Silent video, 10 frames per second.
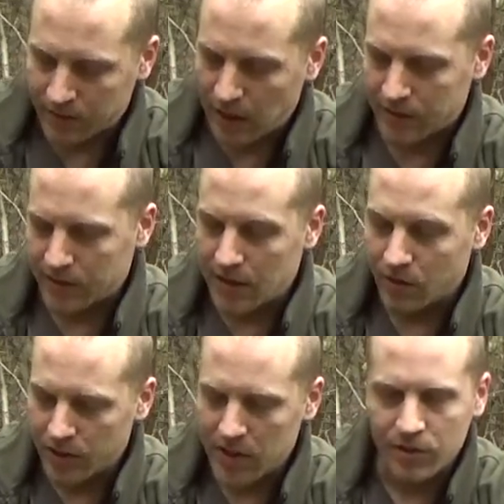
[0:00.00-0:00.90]
it's in
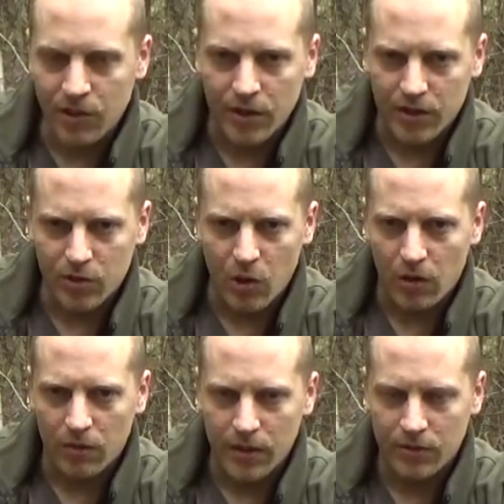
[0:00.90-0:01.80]
on the inside, it's not
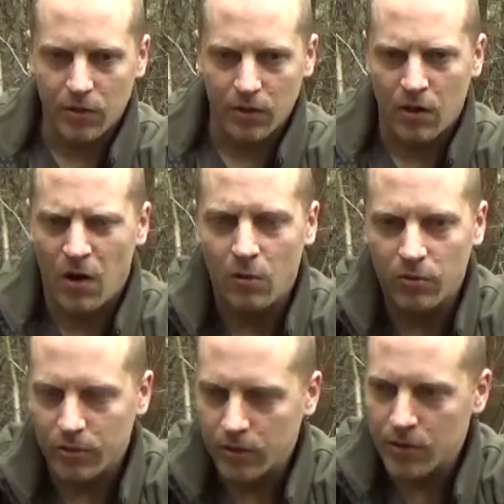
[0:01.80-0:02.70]
got a hole
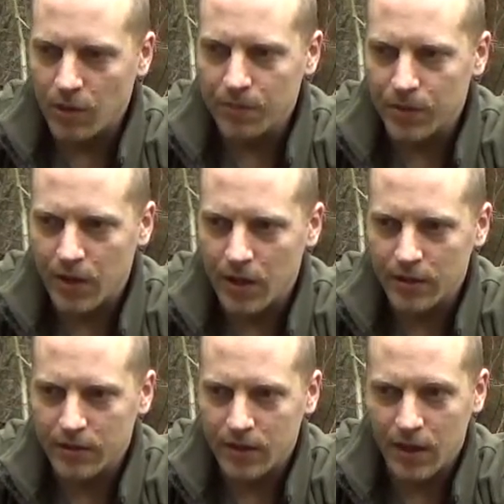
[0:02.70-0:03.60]
through the top. So,
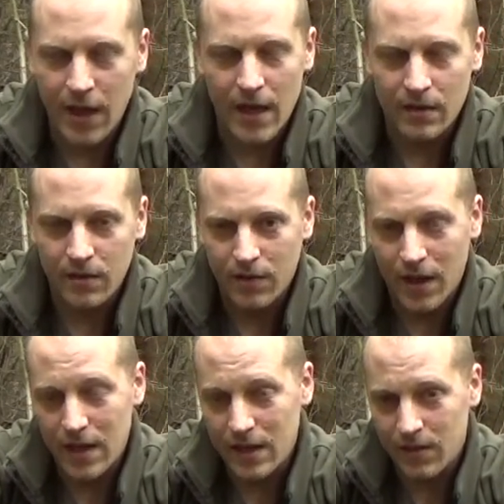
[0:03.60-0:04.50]
and again,
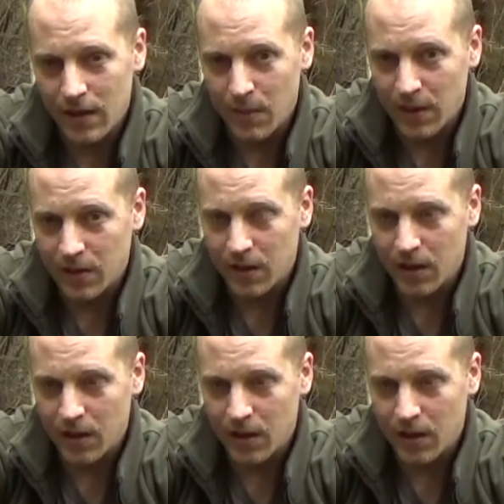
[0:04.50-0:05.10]
they make